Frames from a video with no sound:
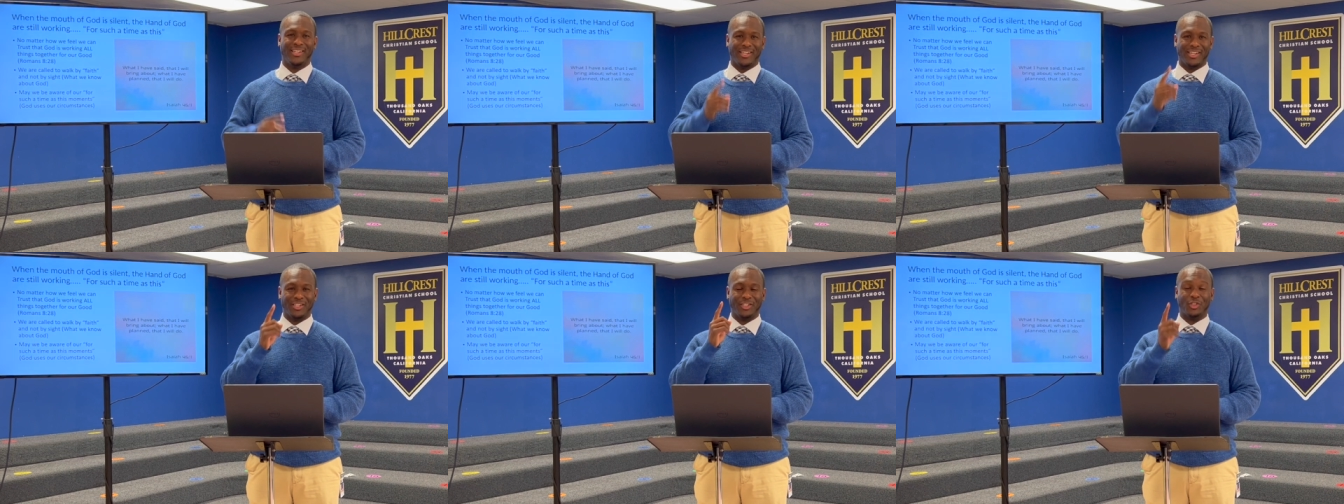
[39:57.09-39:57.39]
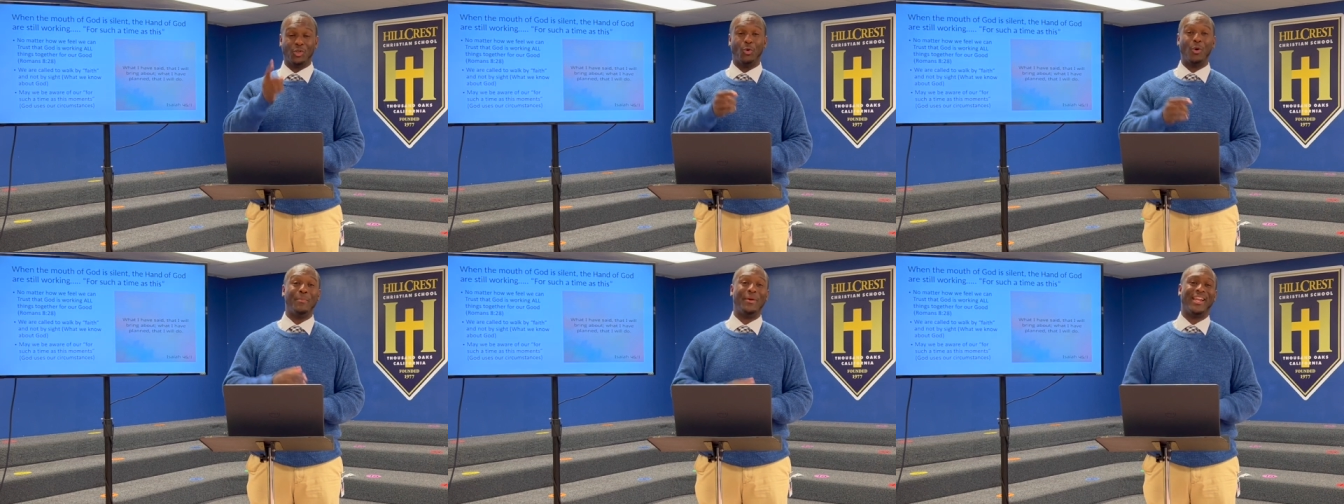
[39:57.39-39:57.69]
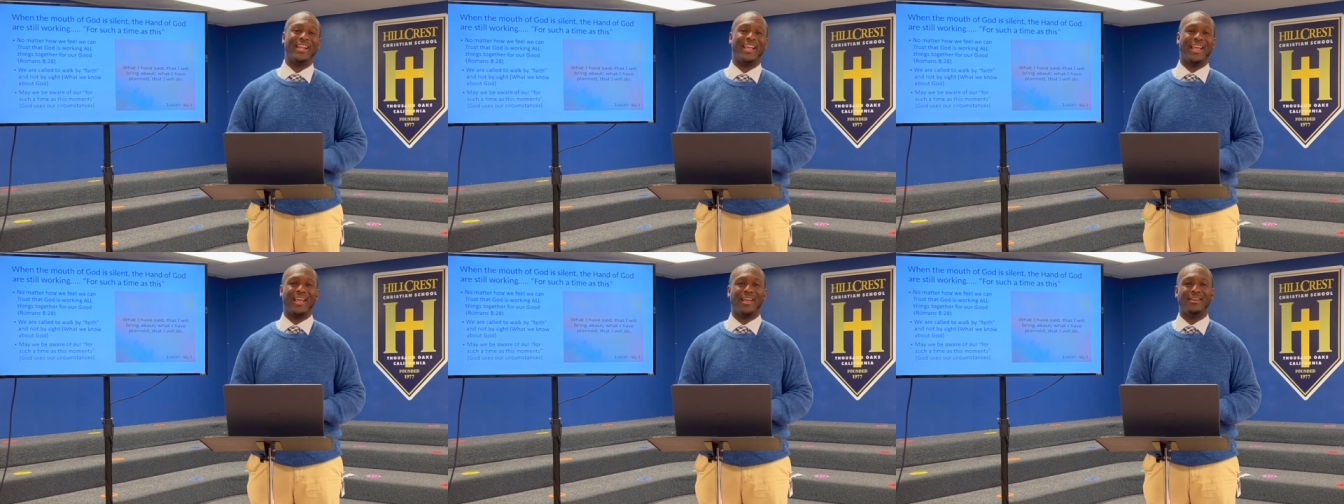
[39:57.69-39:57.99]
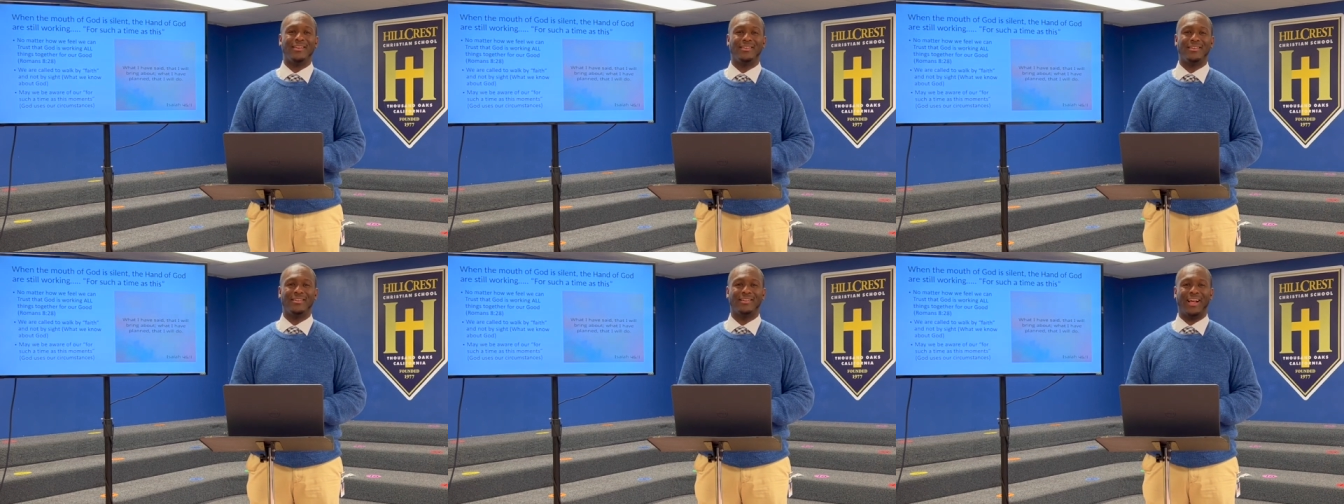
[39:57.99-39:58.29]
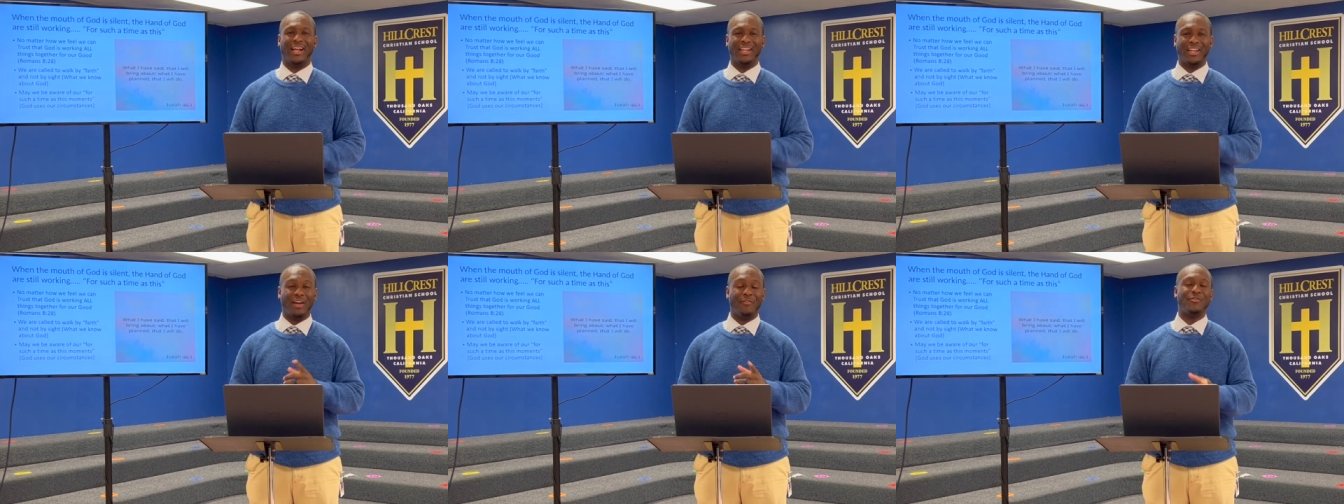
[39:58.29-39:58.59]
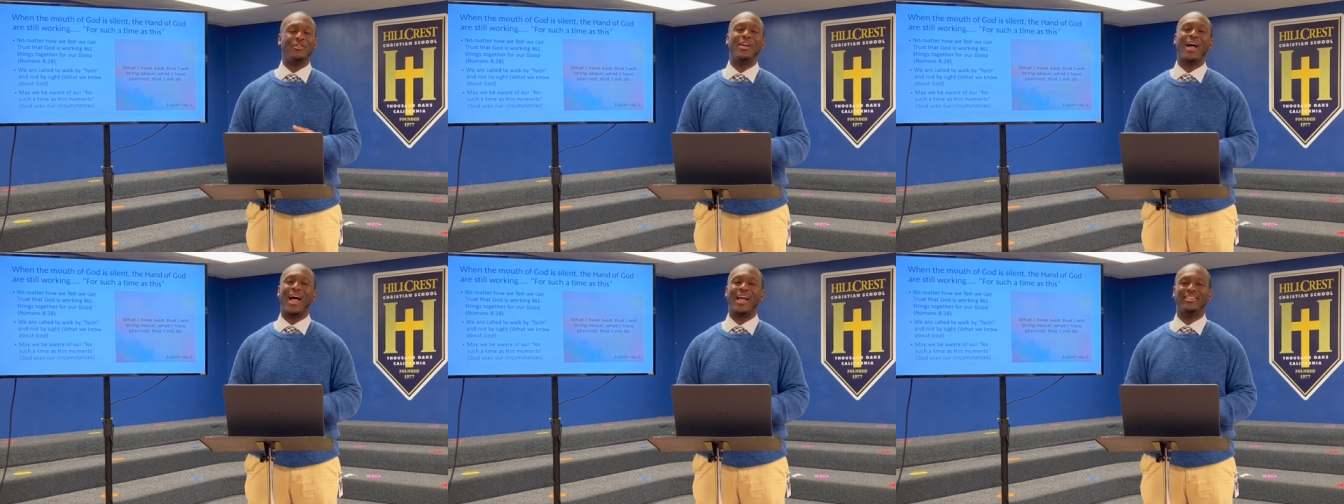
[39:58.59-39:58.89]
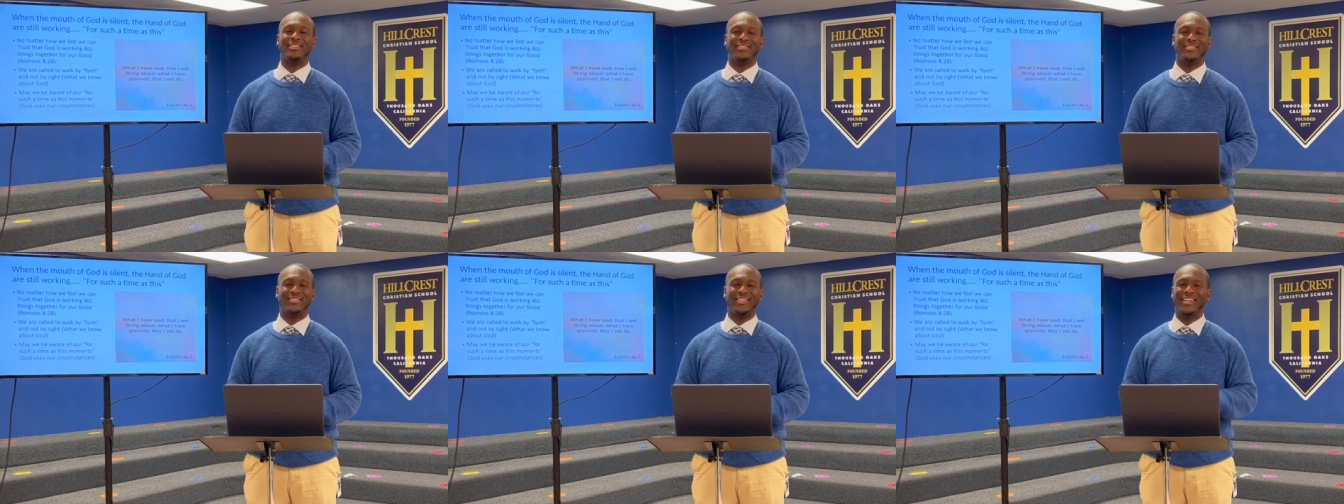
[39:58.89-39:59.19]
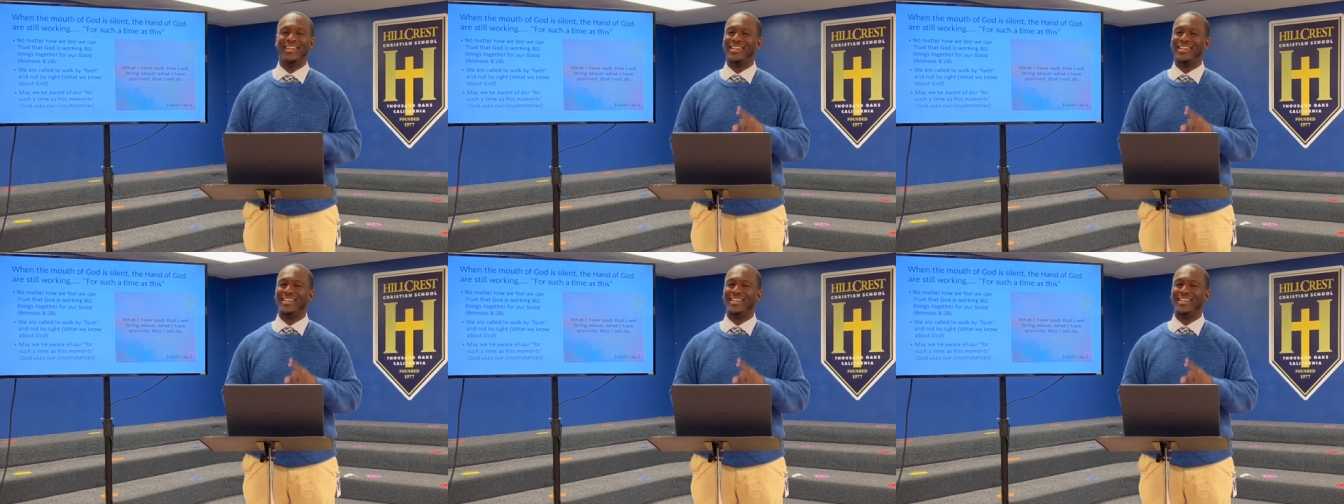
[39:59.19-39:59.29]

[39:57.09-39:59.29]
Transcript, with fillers: Until we meet again, I love you guys.